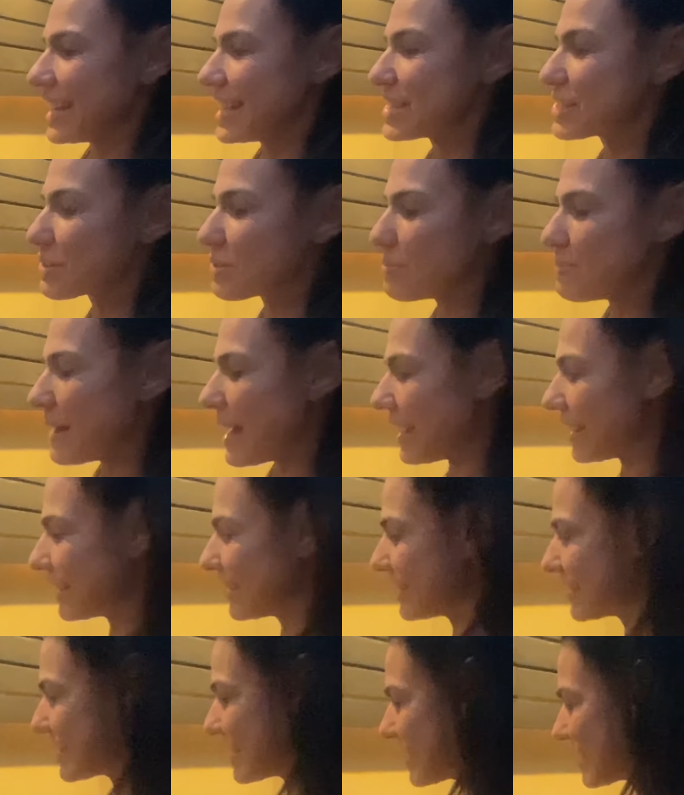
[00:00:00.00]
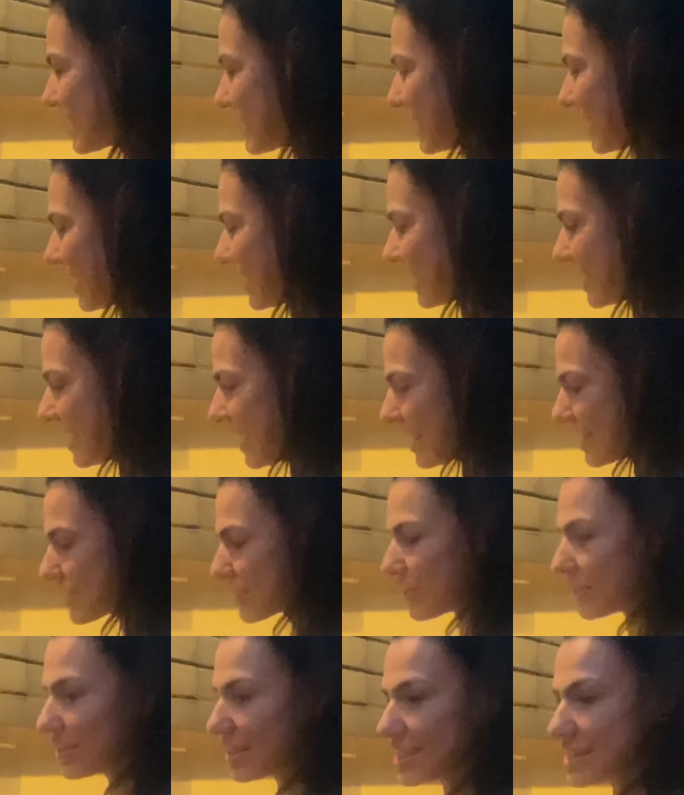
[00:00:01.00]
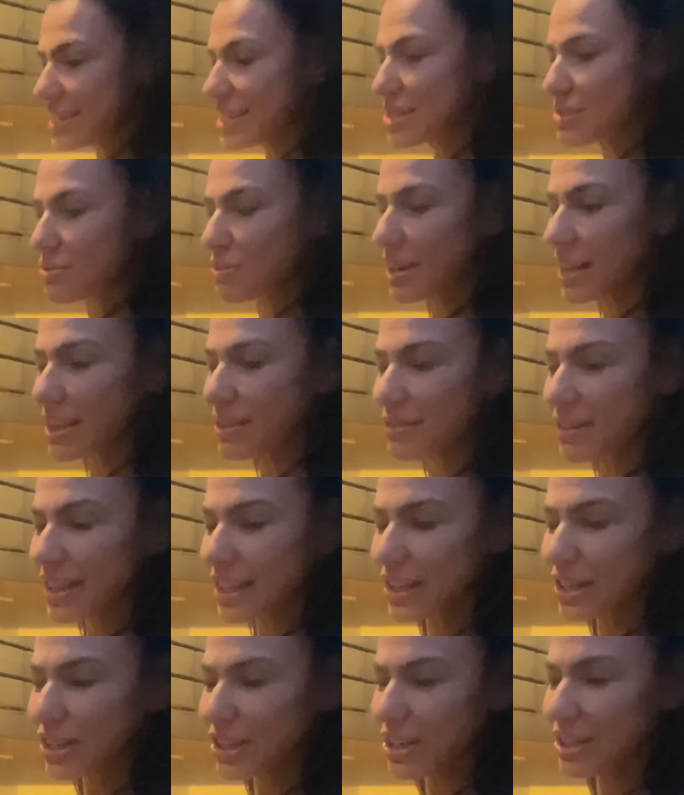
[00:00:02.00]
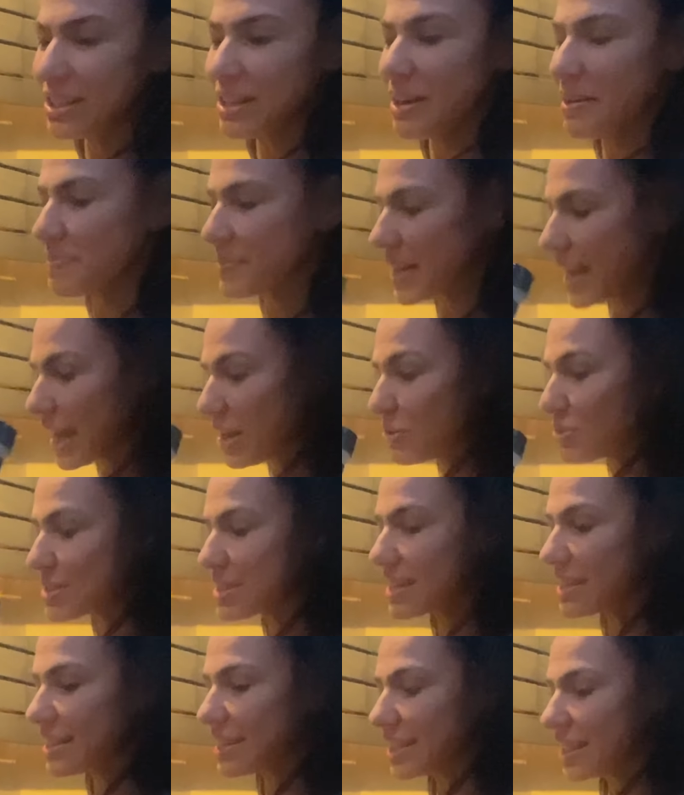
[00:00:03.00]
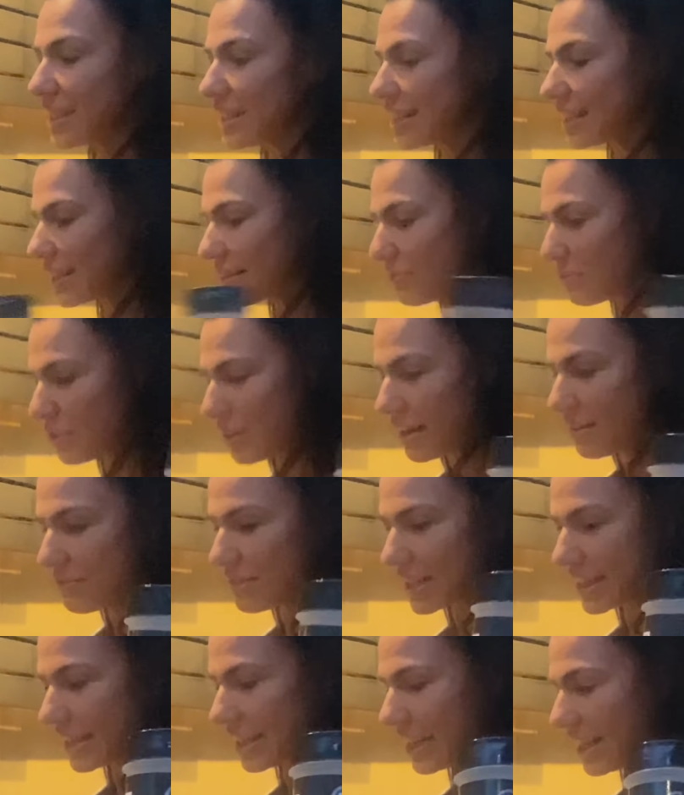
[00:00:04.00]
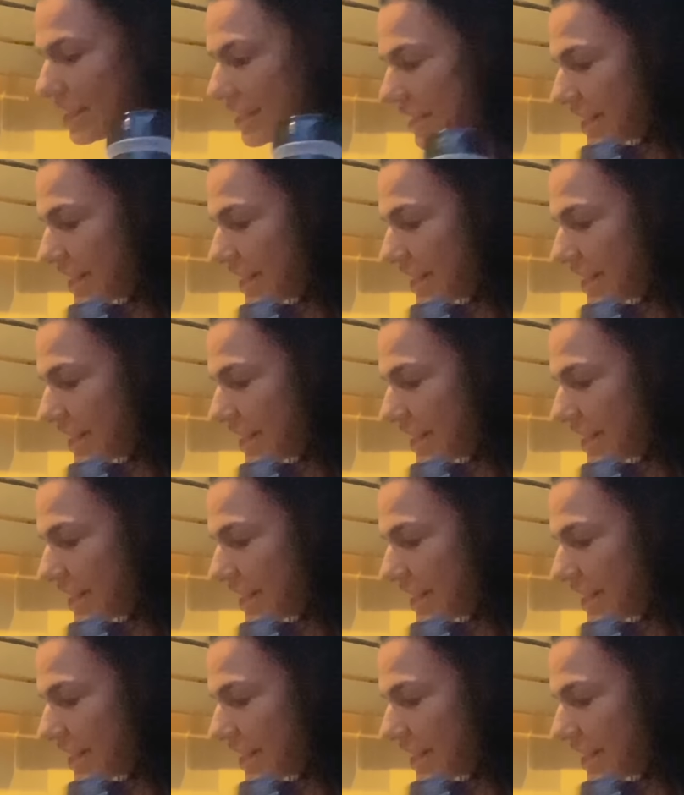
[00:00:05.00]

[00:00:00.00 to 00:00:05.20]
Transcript: It's Quebec seasoning. Yeah, so this is really, really good. I use it literally for everything.